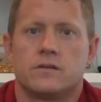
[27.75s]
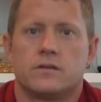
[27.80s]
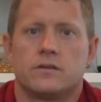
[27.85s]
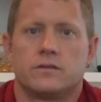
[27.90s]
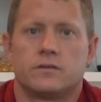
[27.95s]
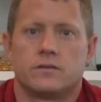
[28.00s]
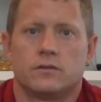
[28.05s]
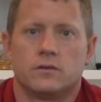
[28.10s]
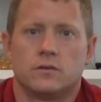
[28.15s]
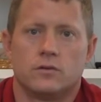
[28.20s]

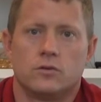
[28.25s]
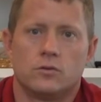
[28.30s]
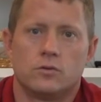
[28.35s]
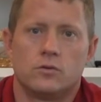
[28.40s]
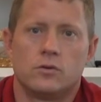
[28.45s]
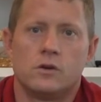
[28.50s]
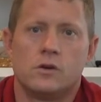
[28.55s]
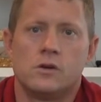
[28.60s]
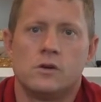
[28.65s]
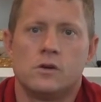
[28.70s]

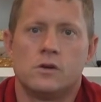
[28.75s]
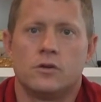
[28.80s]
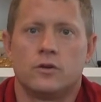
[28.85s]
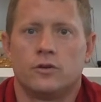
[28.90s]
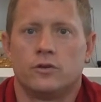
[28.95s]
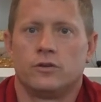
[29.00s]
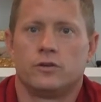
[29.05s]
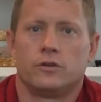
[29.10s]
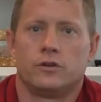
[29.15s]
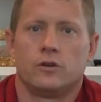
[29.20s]
So
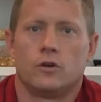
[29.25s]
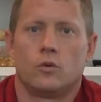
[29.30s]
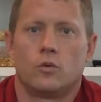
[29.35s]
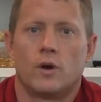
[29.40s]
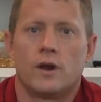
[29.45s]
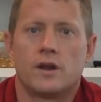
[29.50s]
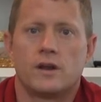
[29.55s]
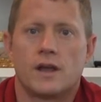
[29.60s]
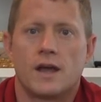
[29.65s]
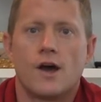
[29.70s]
you know,
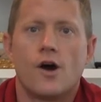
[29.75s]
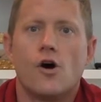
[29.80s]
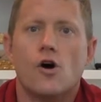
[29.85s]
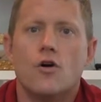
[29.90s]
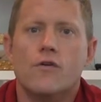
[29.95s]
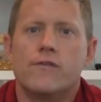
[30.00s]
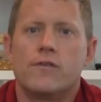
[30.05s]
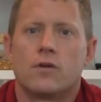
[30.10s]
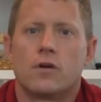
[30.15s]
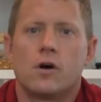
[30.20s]
right now
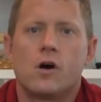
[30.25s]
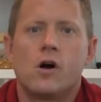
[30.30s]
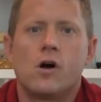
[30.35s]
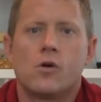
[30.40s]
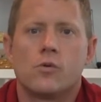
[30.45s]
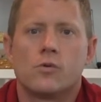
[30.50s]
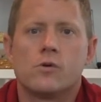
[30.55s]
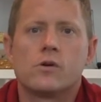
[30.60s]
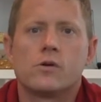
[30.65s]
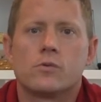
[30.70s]

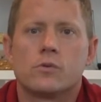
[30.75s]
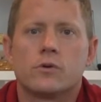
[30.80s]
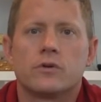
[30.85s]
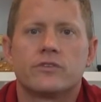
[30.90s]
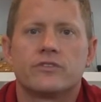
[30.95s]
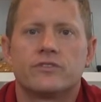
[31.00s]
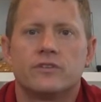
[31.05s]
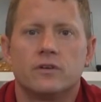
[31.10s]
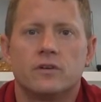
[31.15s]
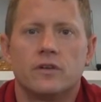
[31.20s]
overall we're, we're
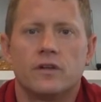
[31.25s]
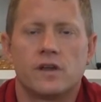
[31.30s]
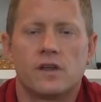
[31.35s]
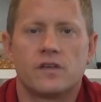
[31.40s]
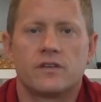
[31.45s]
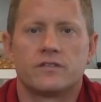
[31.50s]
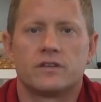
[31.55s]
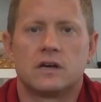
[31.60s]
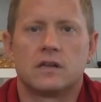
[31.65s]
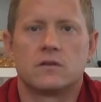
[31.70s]
still in
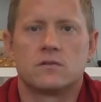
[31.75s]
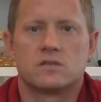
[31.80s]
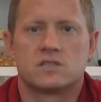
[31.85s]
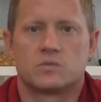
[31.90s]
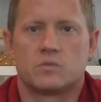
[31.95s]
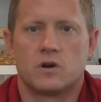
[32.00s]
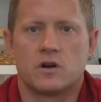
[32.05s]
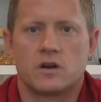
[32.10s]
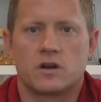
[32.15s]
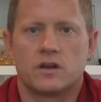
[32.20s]
a seller's
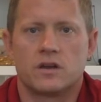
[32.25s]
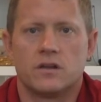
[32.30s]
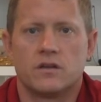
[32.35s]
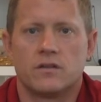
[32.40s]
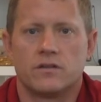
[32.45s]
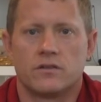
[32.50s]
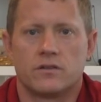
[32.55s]
market.